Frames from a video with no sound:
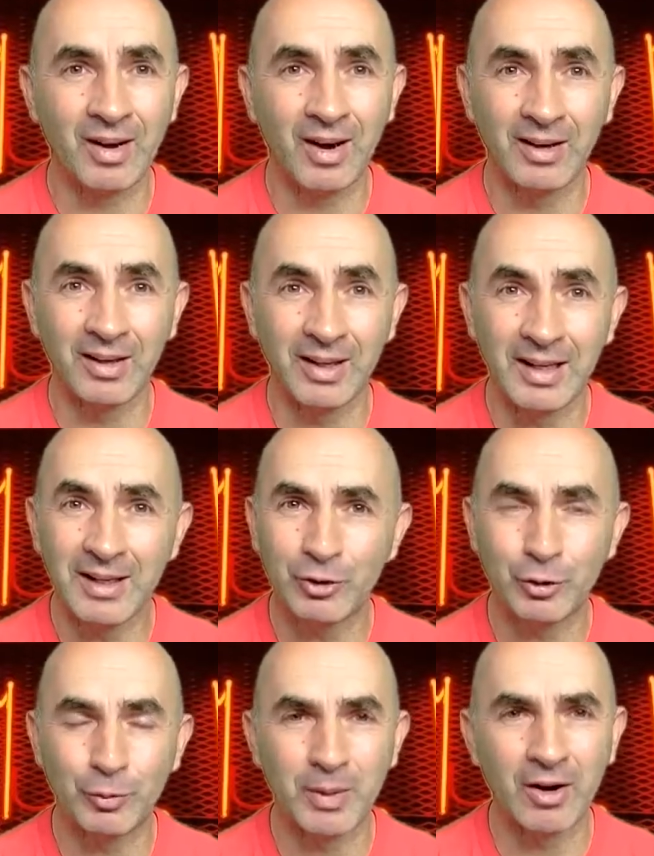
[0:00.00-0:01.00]
I need
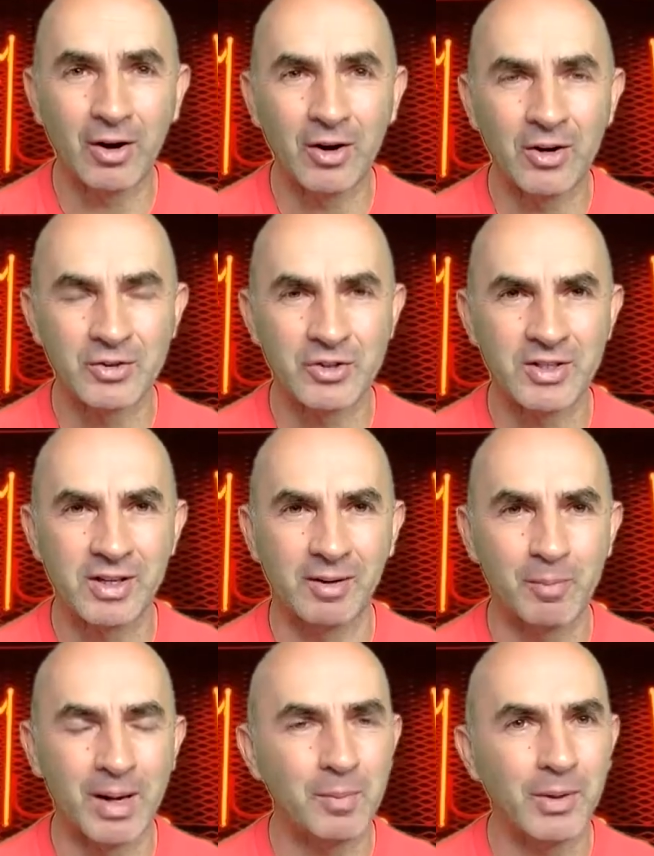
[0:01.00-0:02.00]
to be answered.
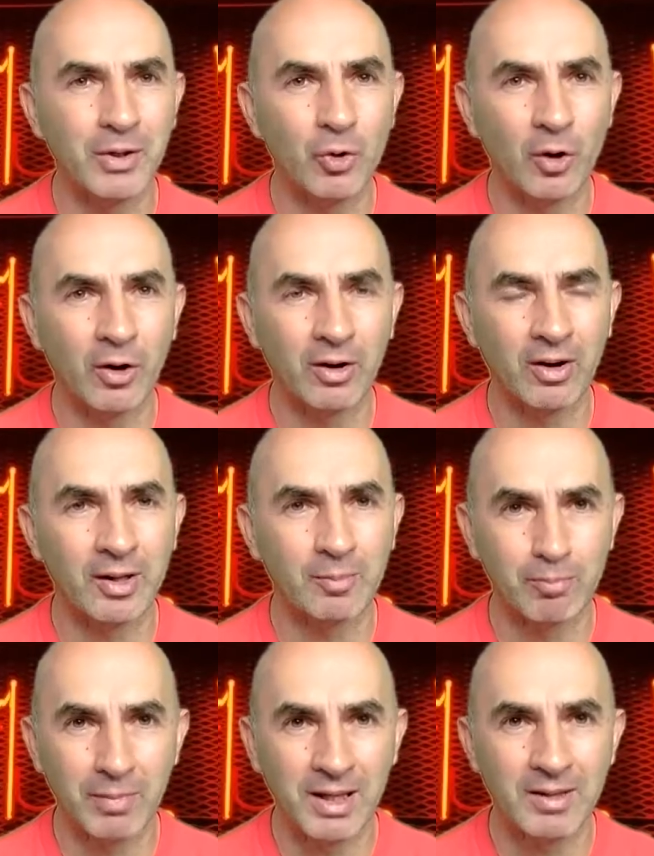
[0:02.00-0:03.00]
Maybe you are like
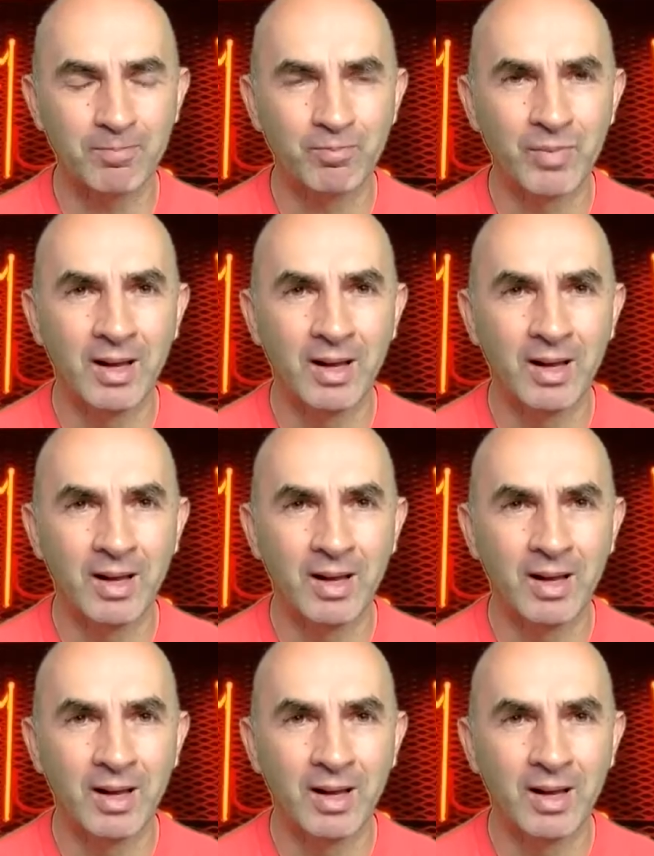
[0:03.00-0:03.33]
me.